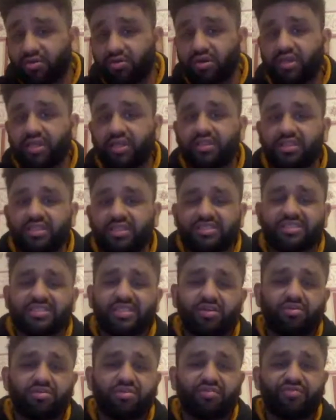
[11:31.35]
okay, this
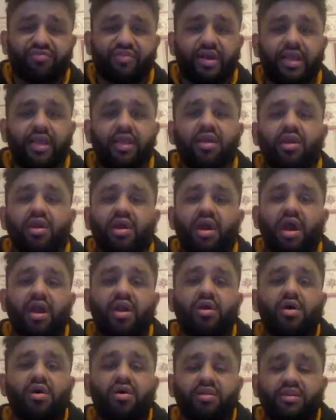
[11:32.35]
is another fight
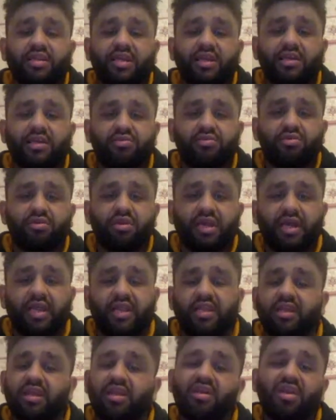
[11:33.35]
I can't take too
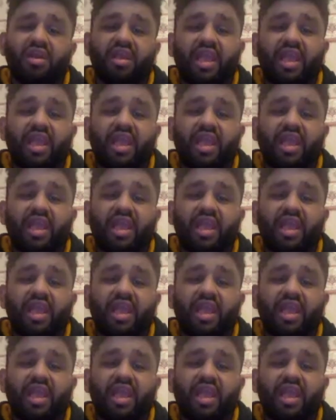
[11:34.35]
lightly.